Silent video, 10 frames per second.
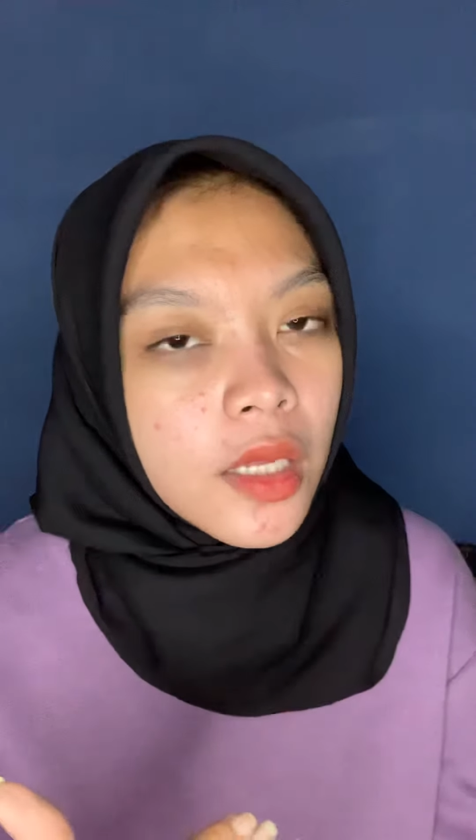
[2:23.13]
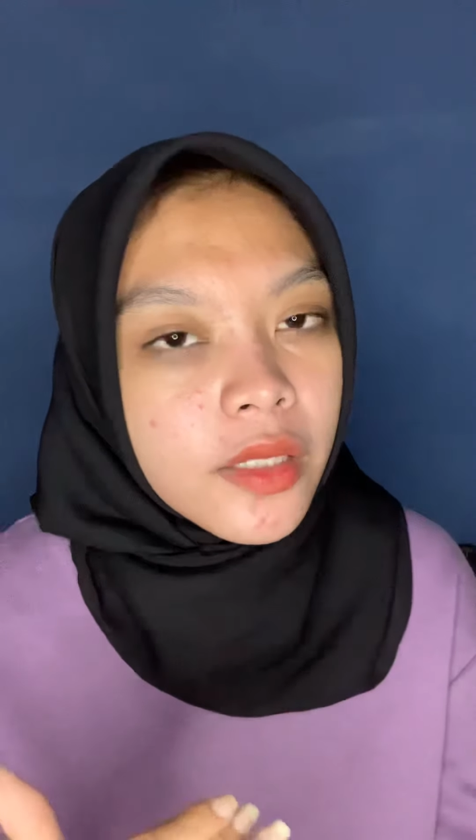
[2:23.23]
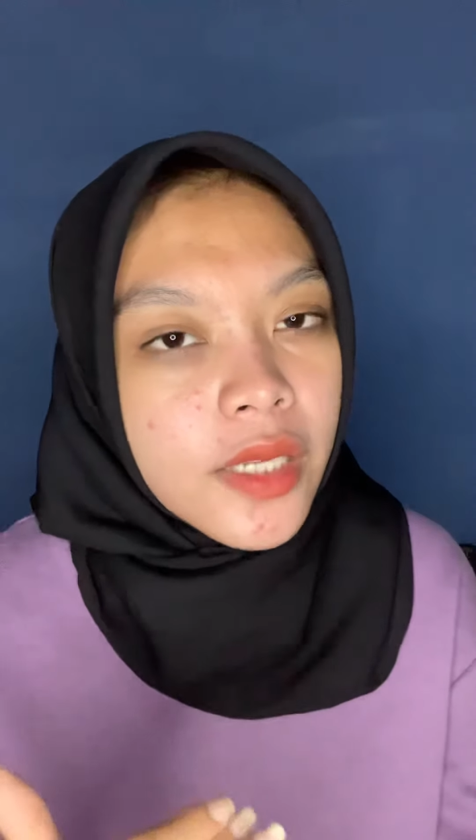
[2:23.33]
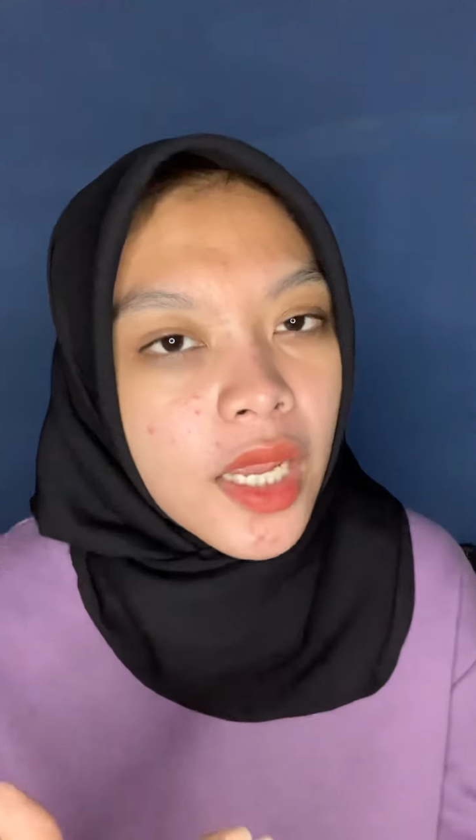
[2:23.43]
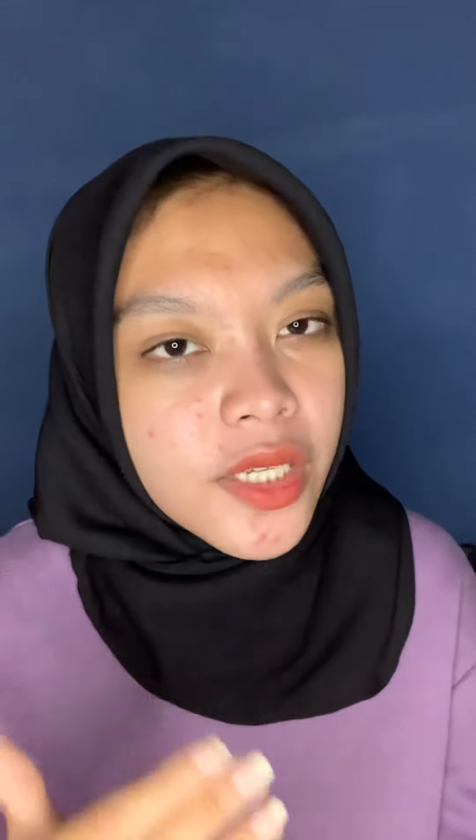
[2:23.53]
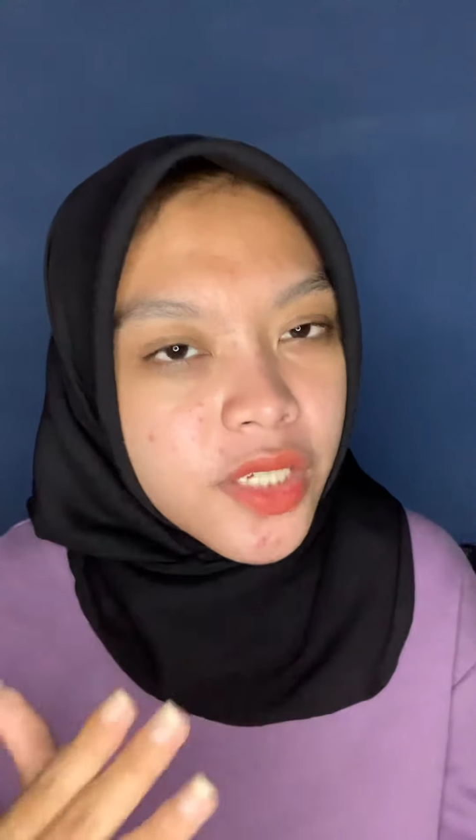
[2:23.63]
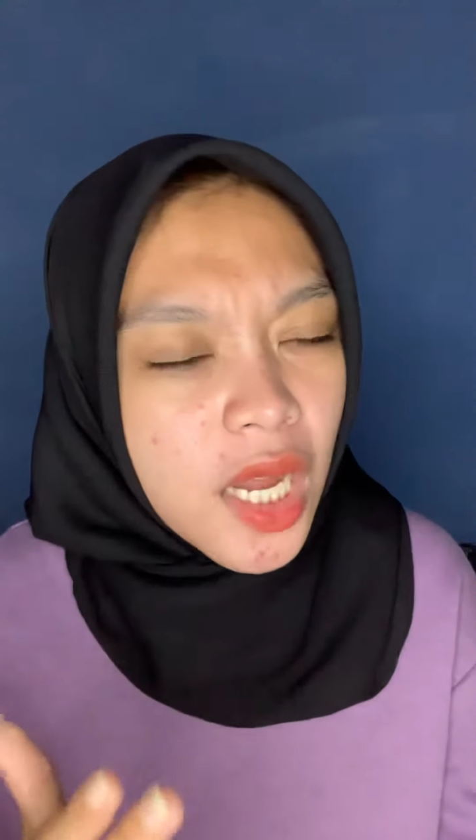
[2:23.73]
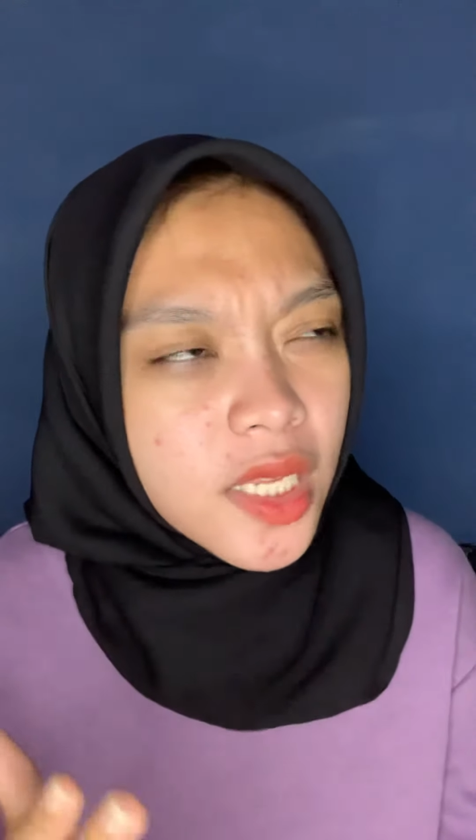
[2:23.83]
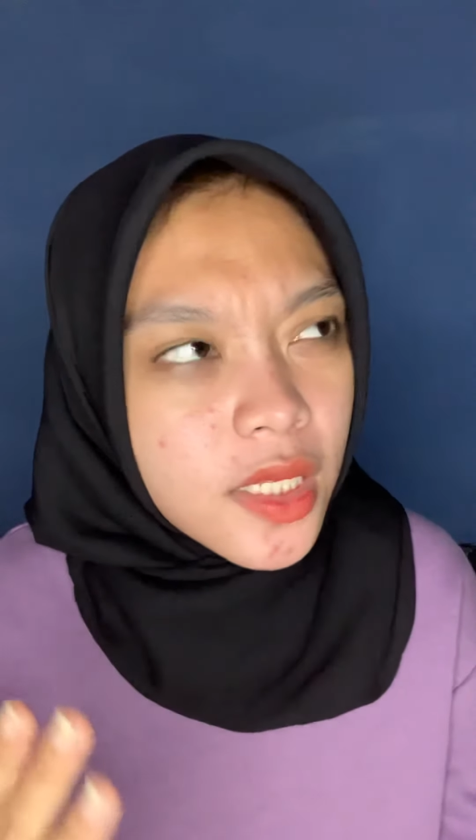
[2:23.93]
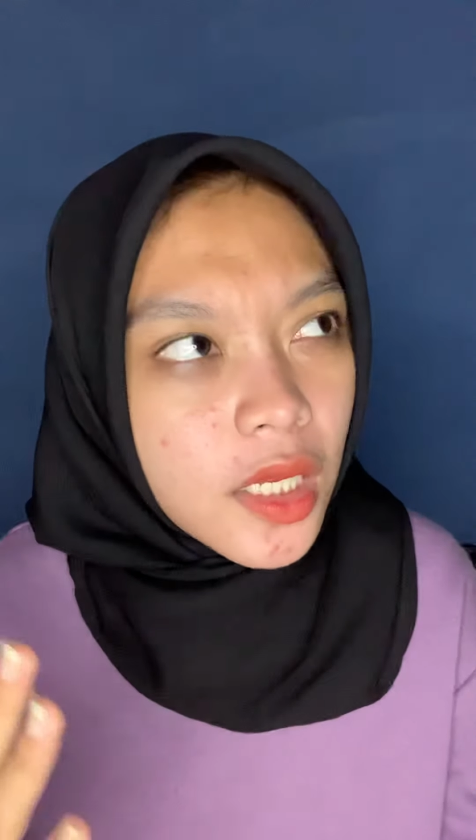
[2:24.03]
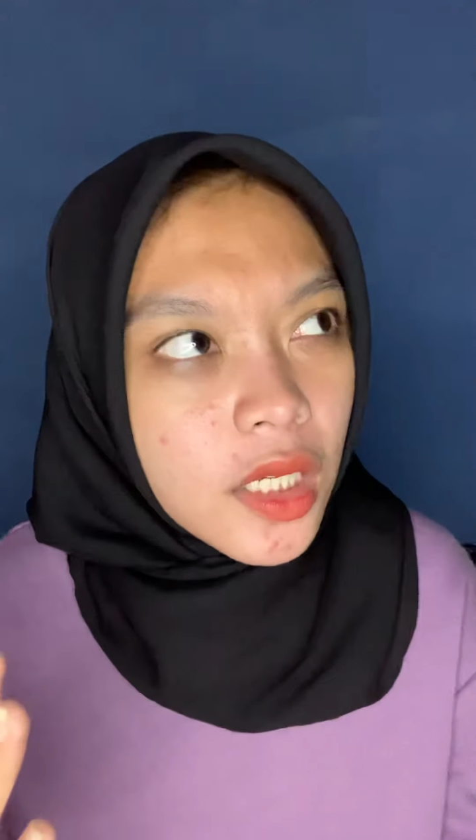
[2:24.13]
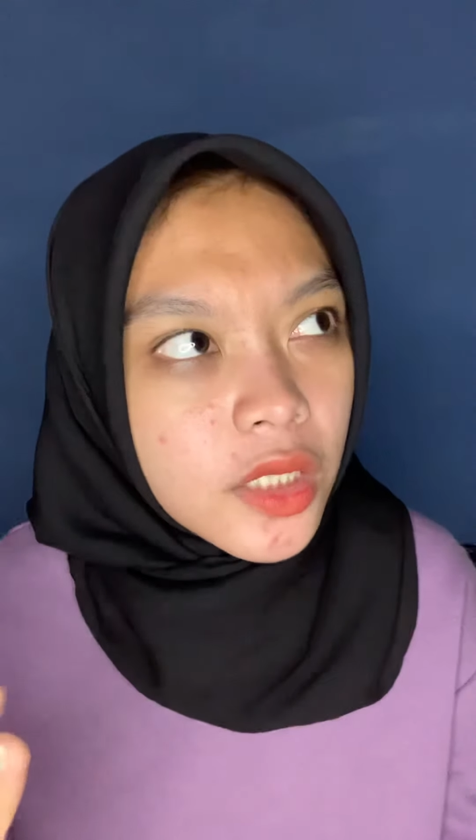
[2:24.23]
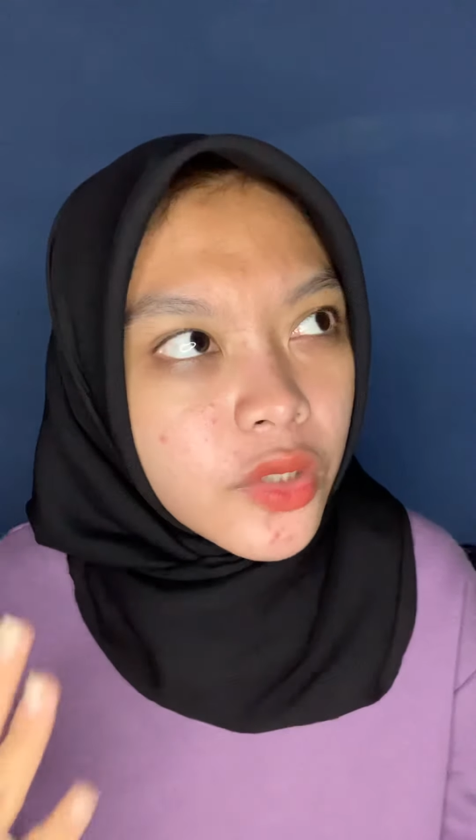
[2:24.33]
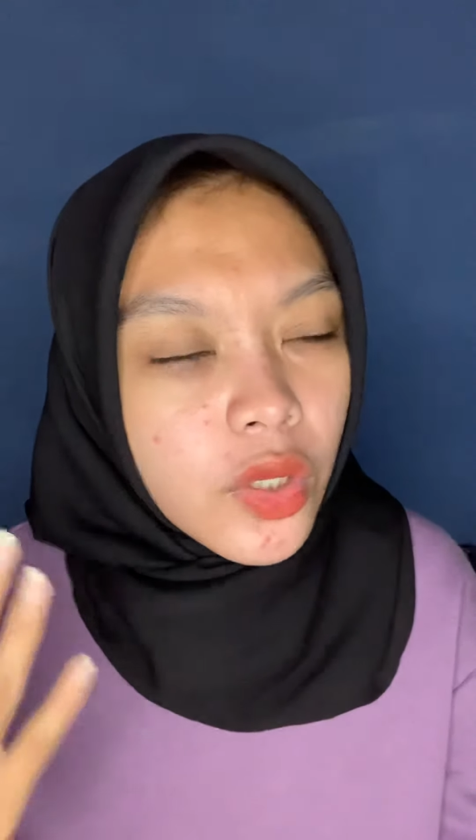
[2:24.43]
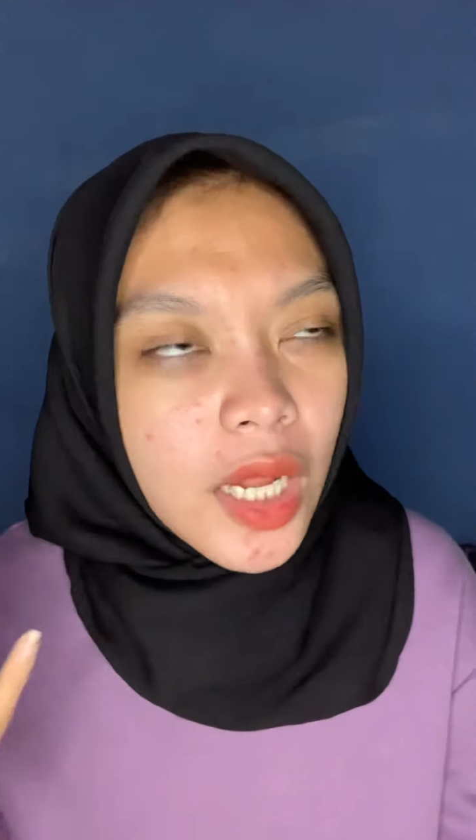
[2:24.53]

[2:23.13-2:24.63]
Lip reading: they just don't